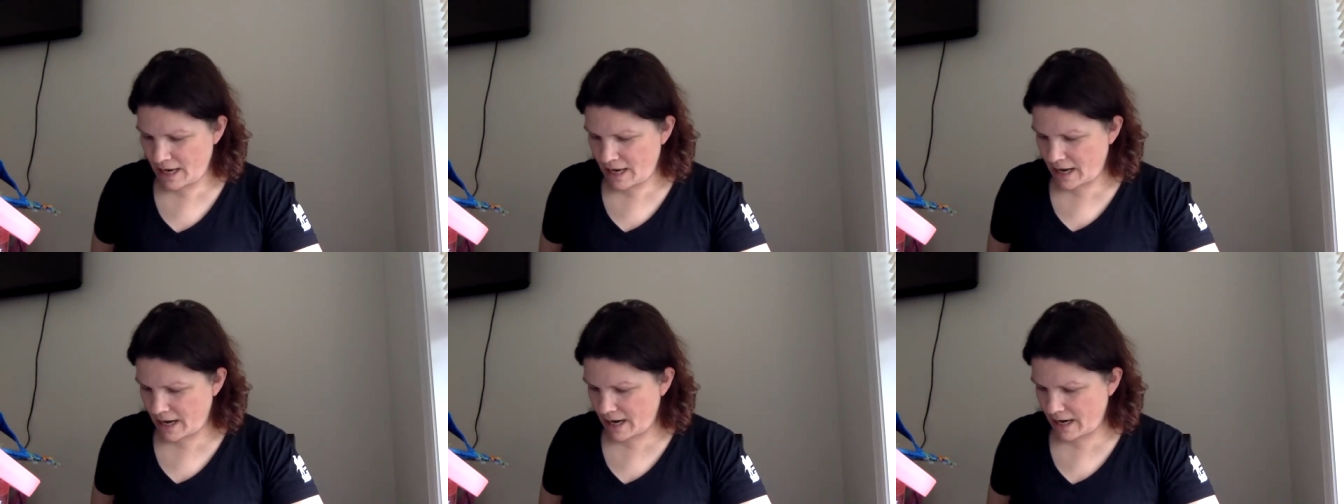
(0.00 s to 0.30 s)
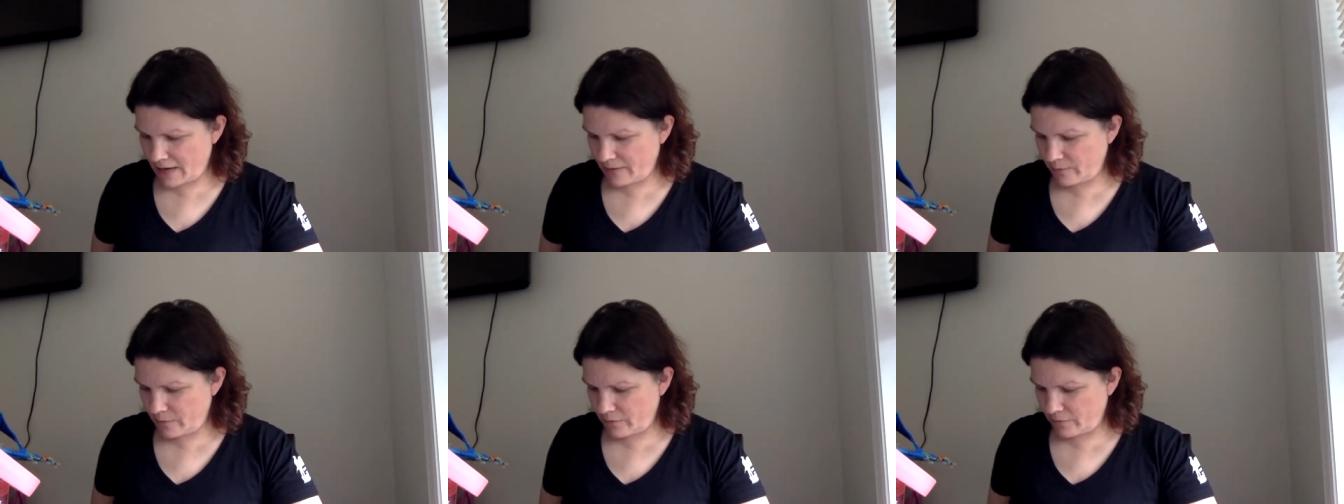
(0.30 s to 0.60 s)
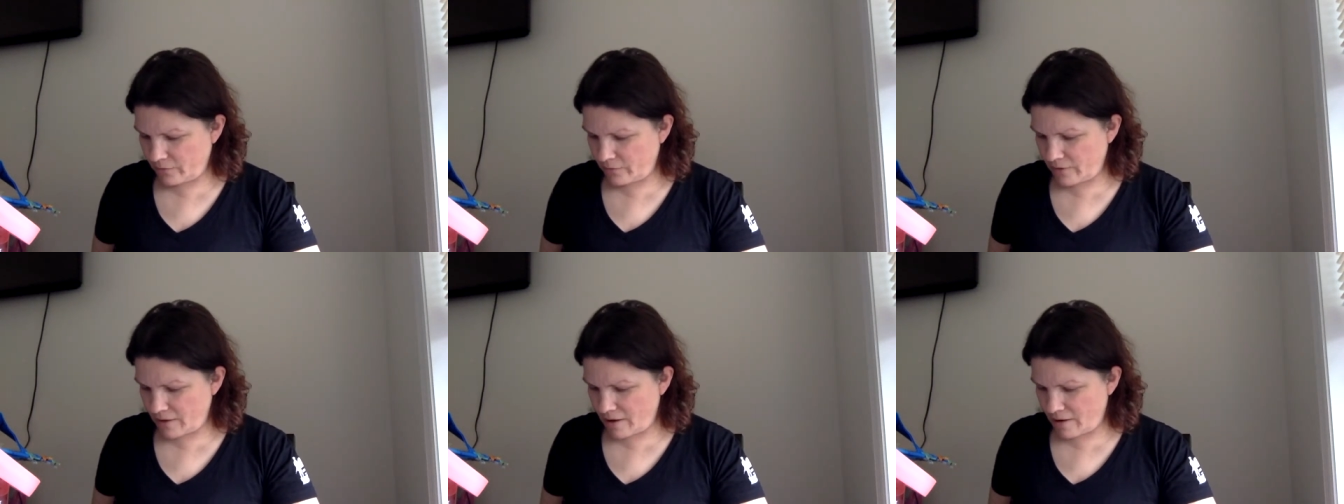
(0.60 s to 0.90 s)
I have been
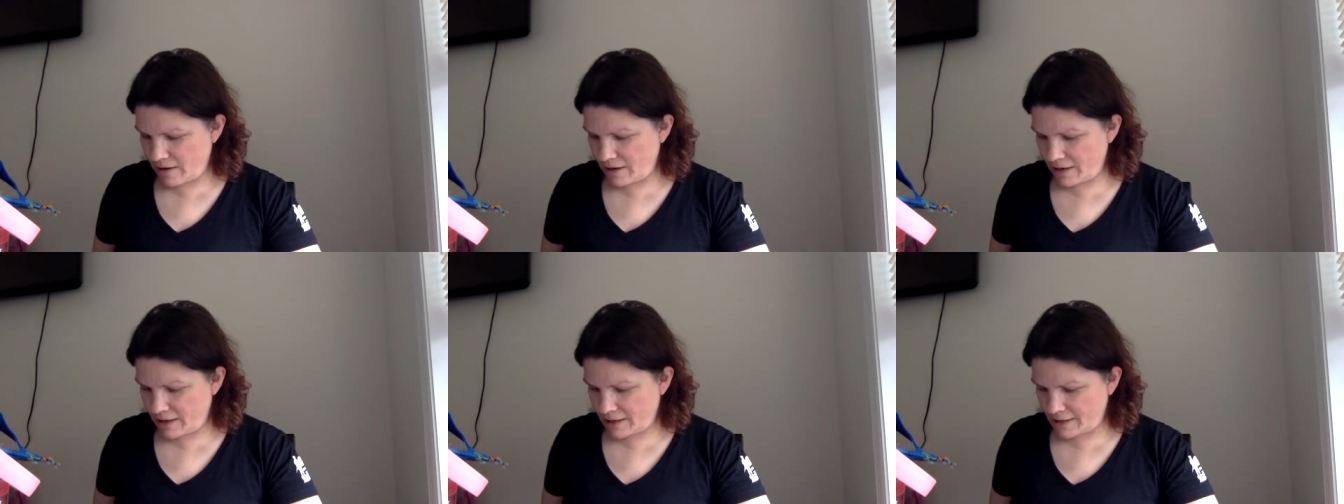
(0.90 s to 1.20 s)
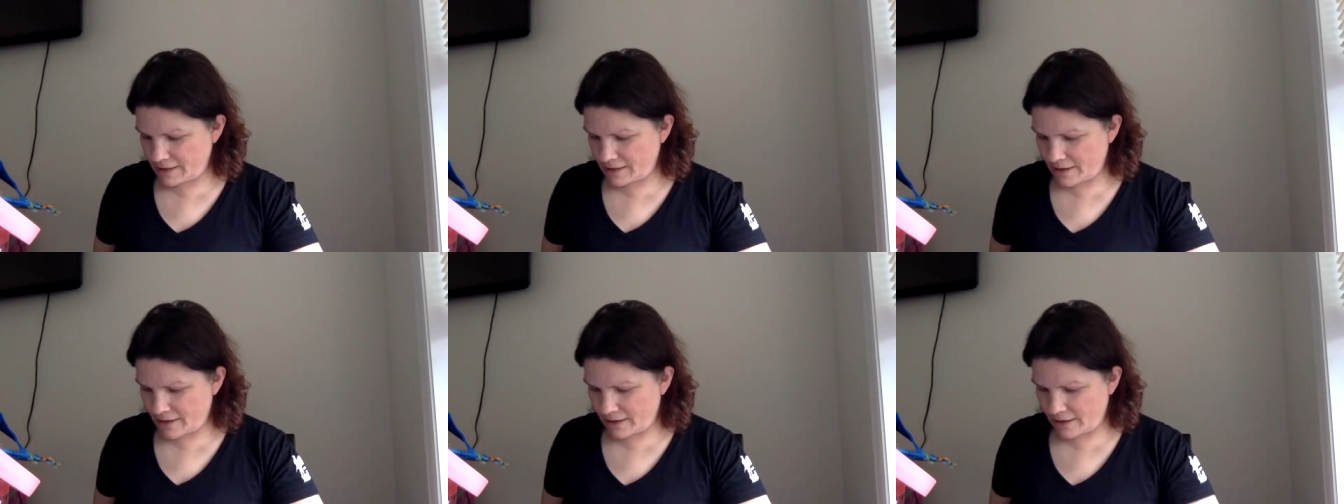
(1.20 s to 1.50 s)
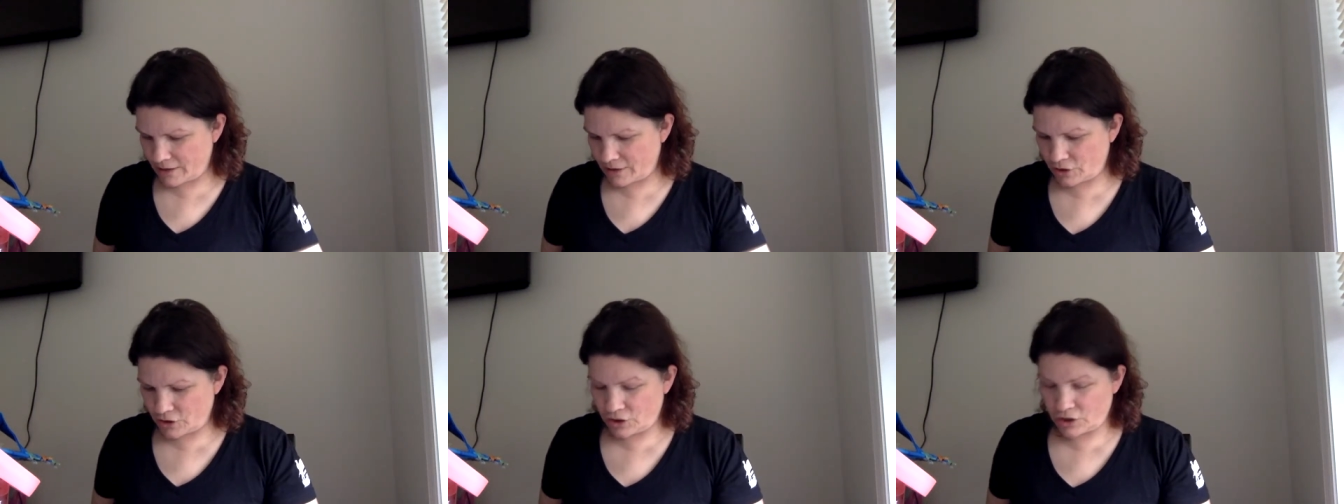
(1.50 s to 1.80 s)
very excited
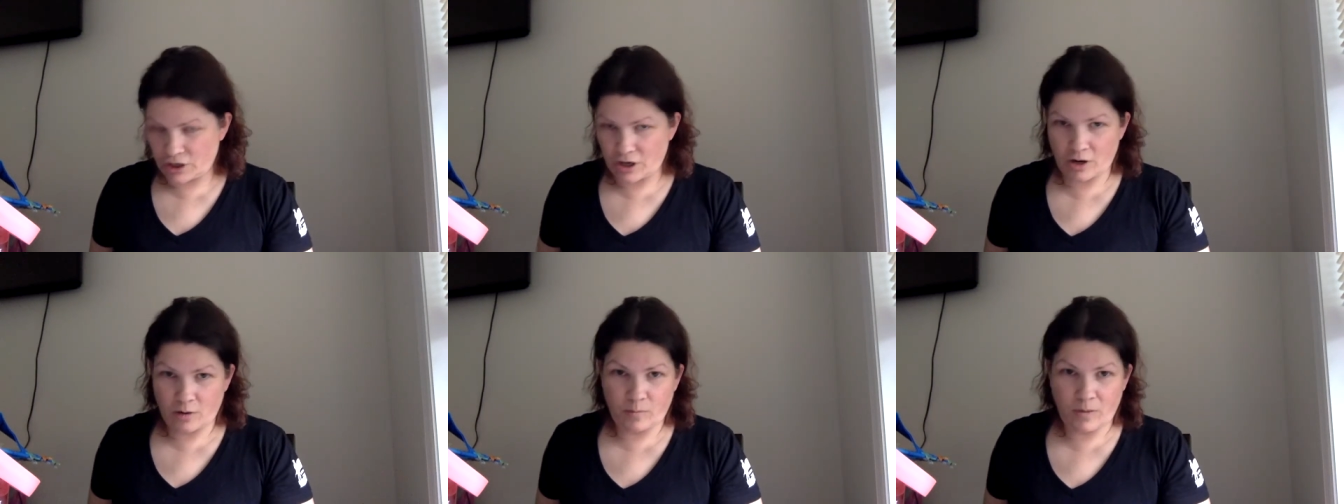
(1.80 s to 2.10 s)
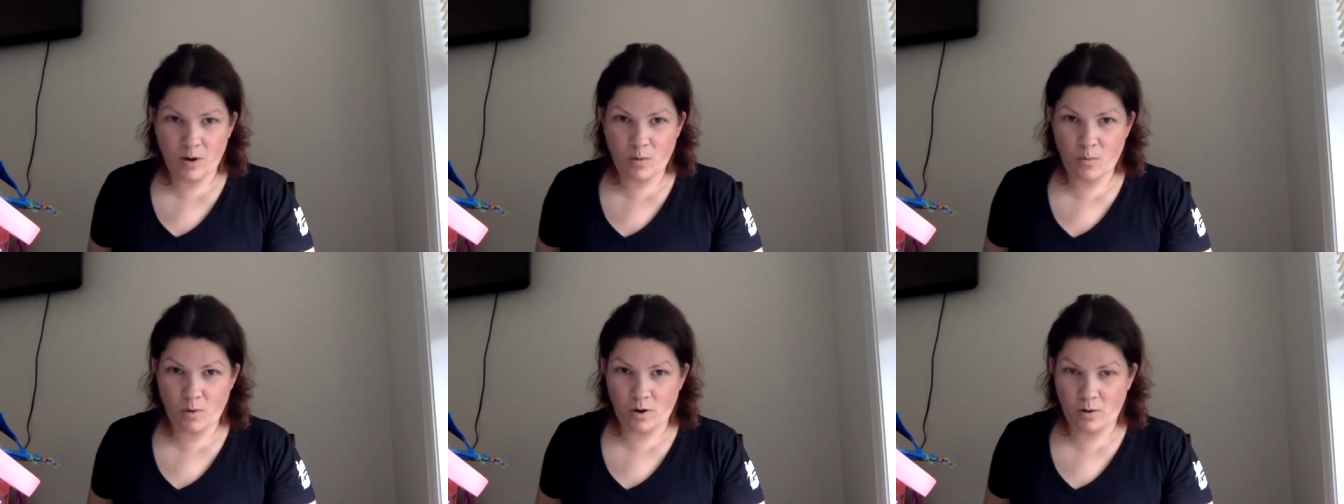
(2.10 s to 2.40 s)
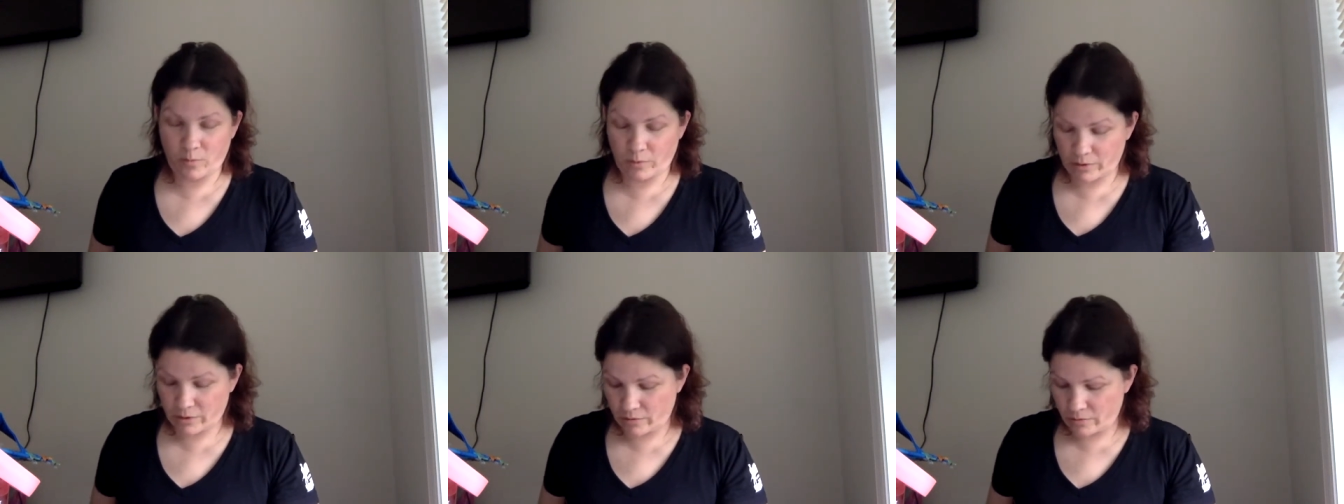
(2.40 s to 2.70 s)
to share my work
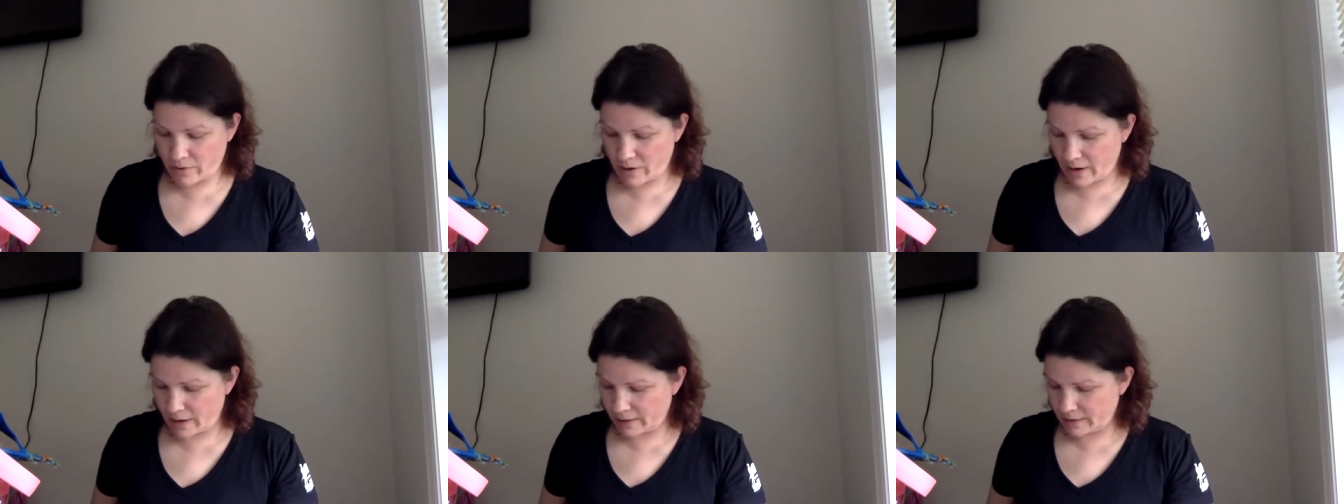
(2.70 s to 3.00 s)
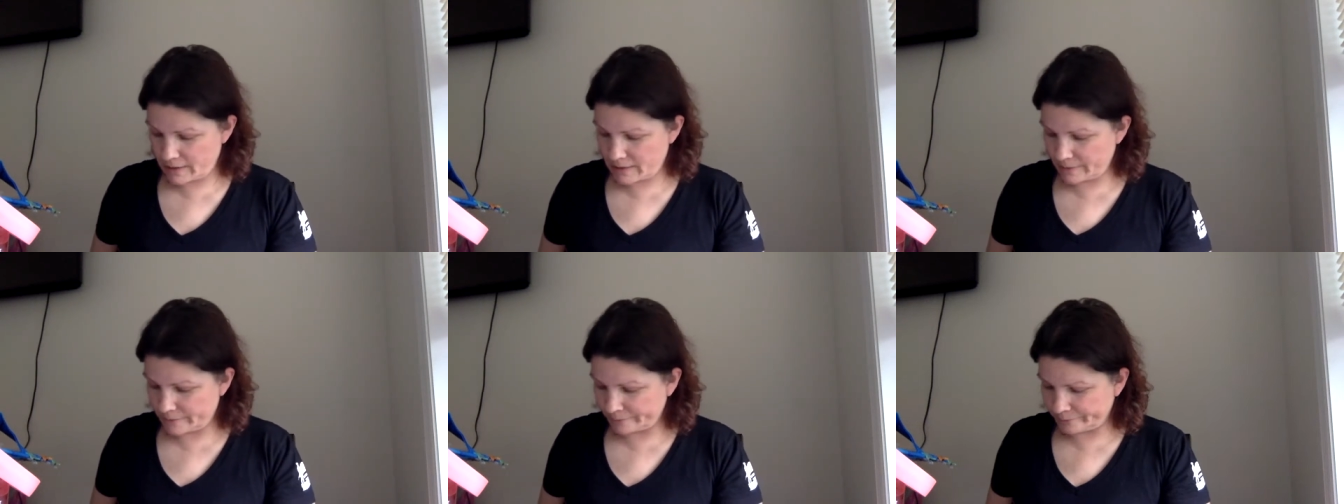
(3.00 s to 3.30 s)
with you guys.